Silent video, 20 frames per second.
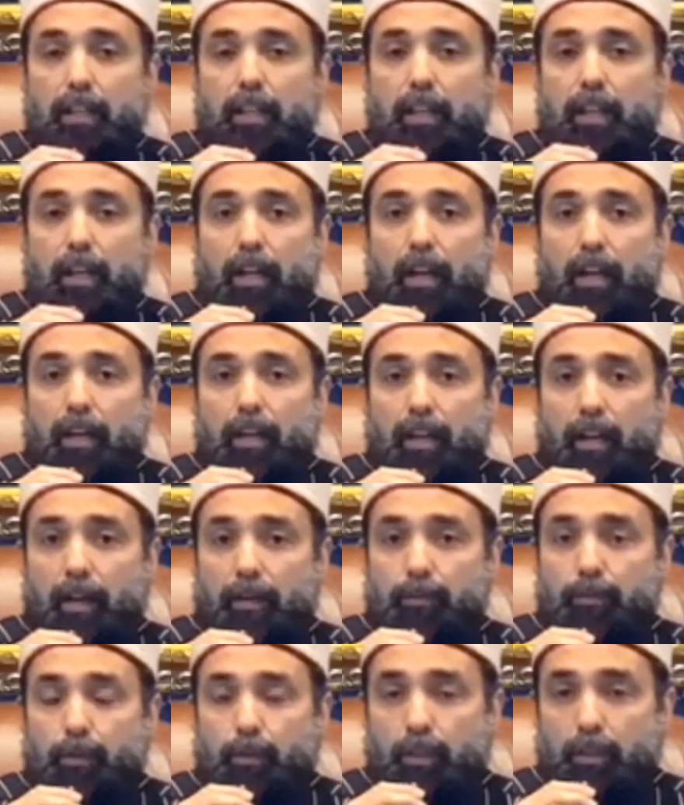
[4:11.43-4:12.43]

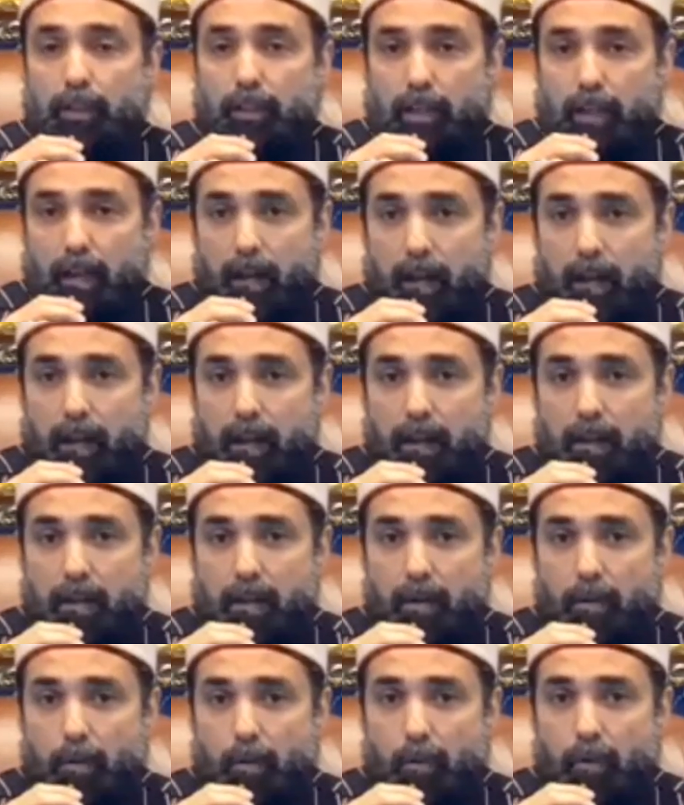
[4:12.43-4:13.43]
Alhamdulillah
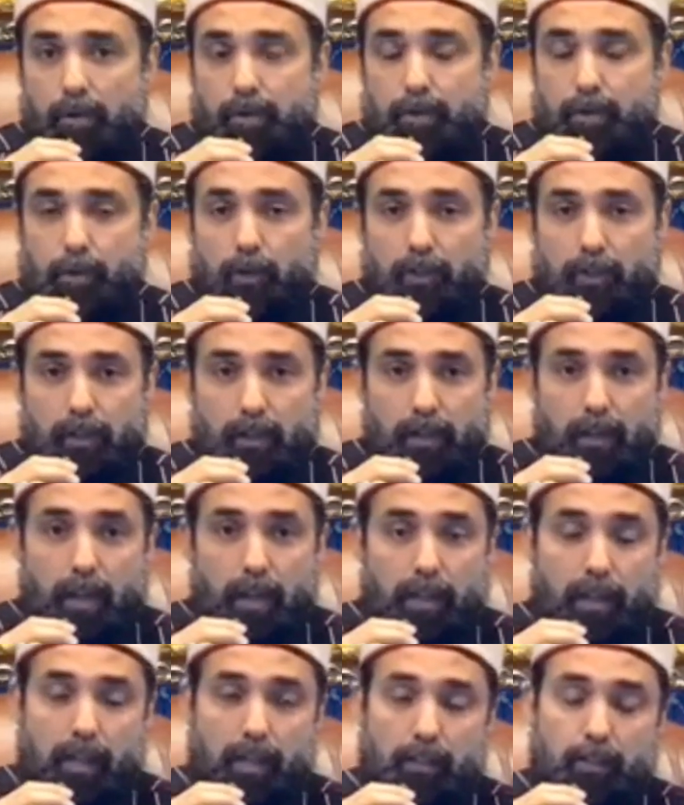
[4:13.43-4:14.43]
wa shukrullah.
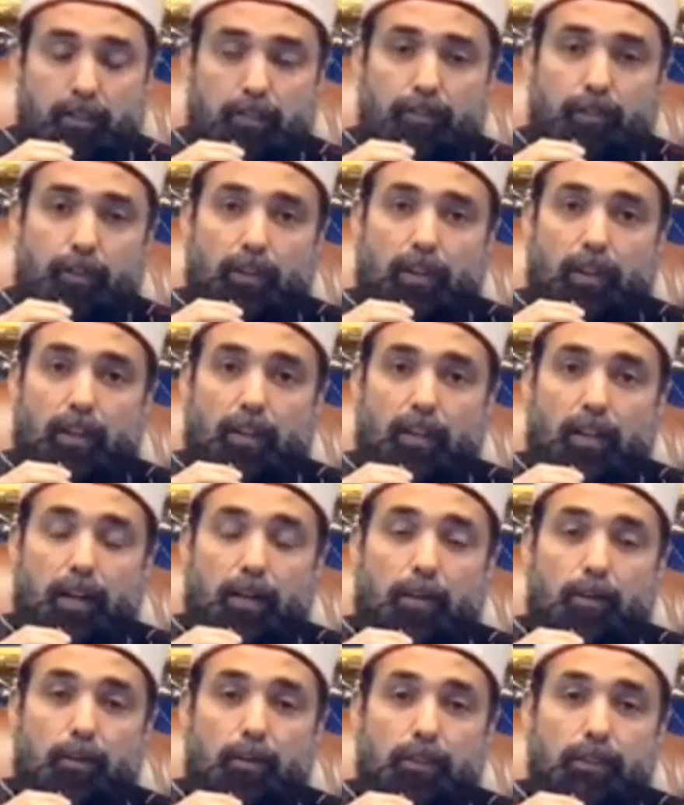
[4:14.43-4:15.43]
Thank you for Allah.
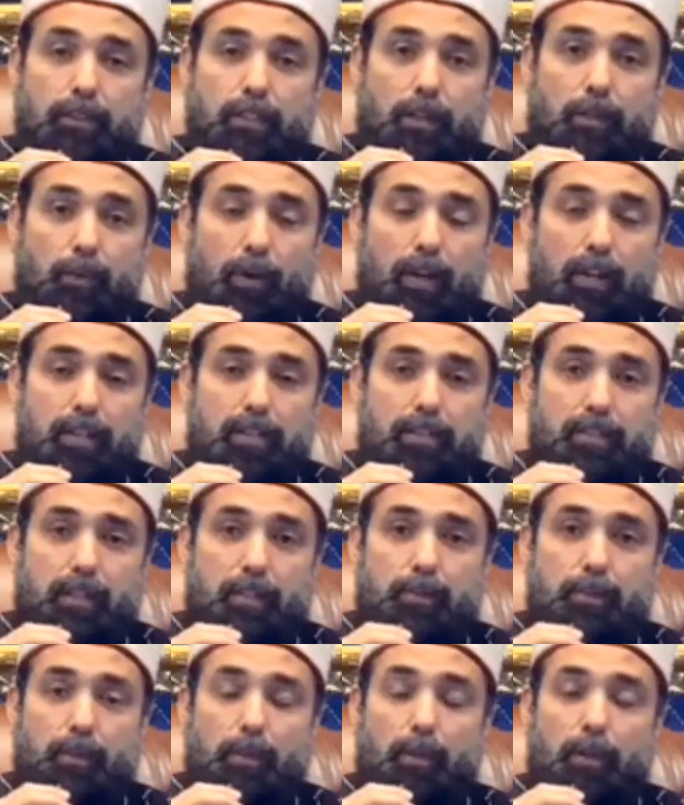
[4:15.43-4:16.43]
You say, why? You say,
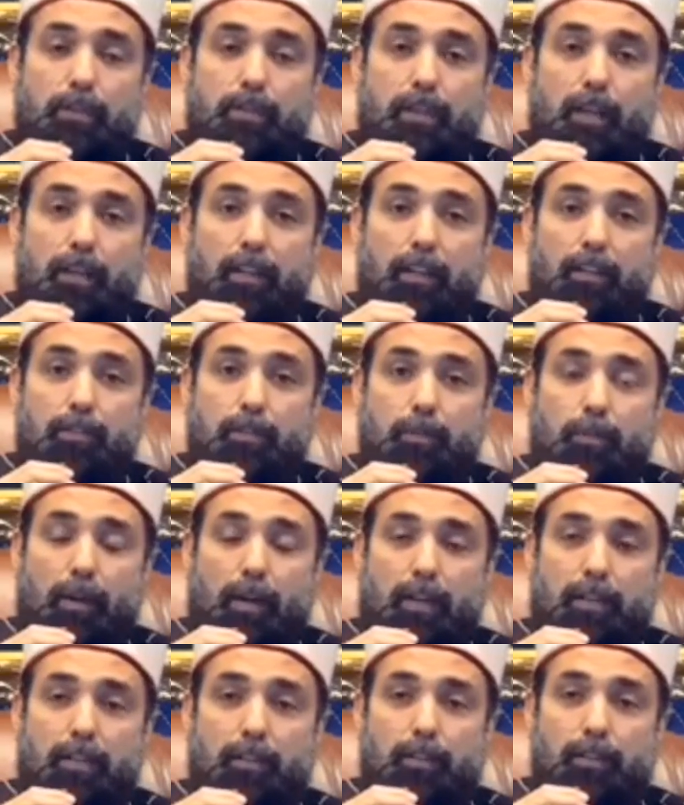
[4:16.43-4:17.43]
because Allah subhanahu wa
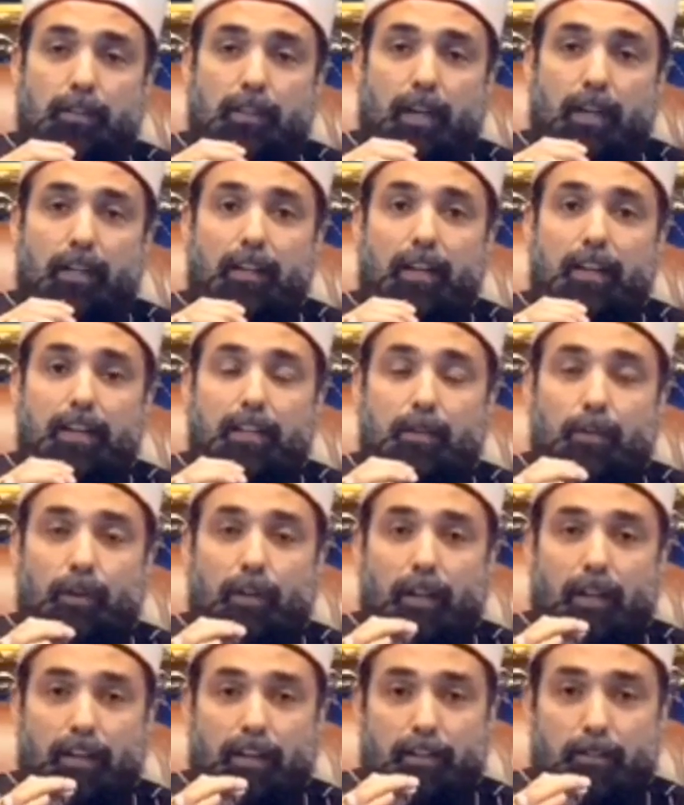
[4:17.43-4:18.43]
ta'ala, He will
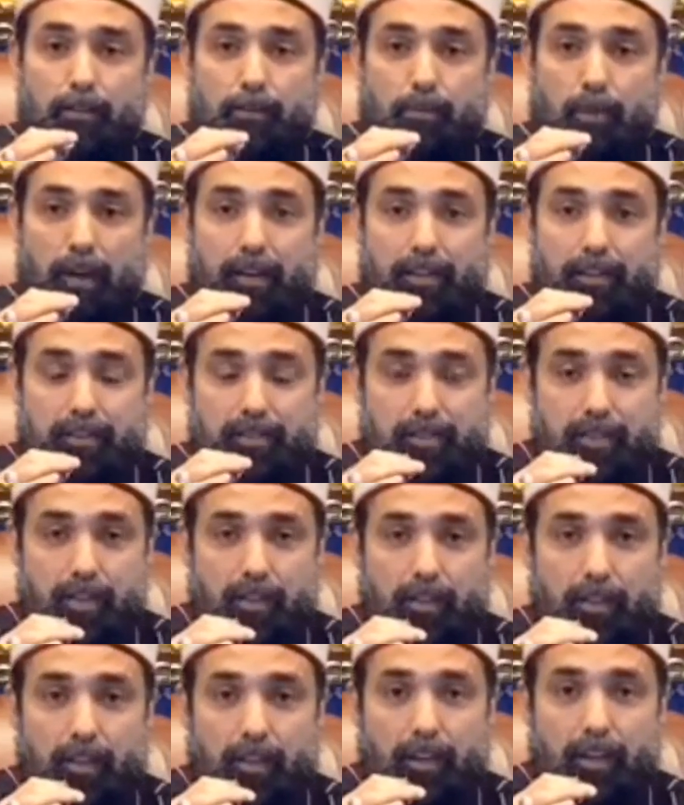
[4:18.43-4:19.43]
arrange my rizq
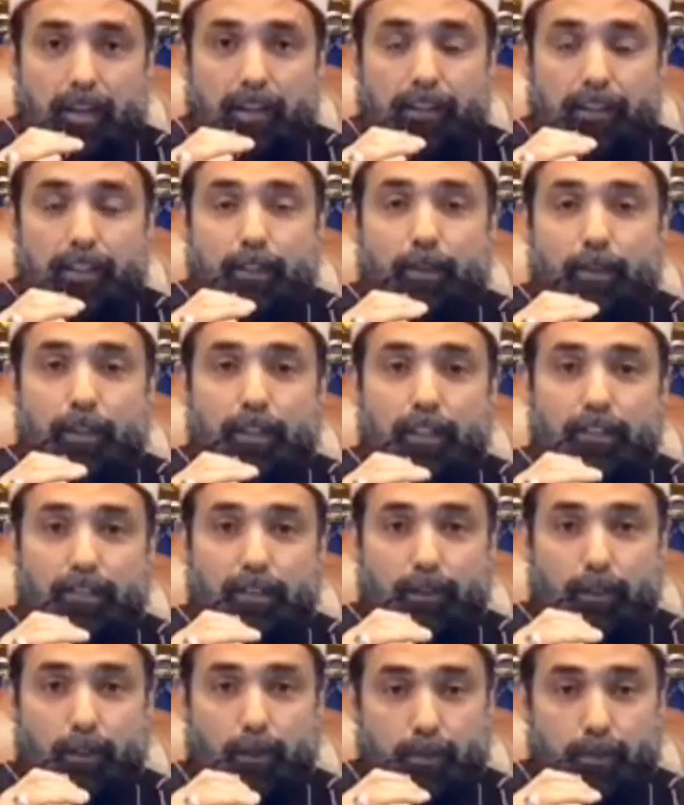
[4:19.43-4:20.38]
and He will give it to me.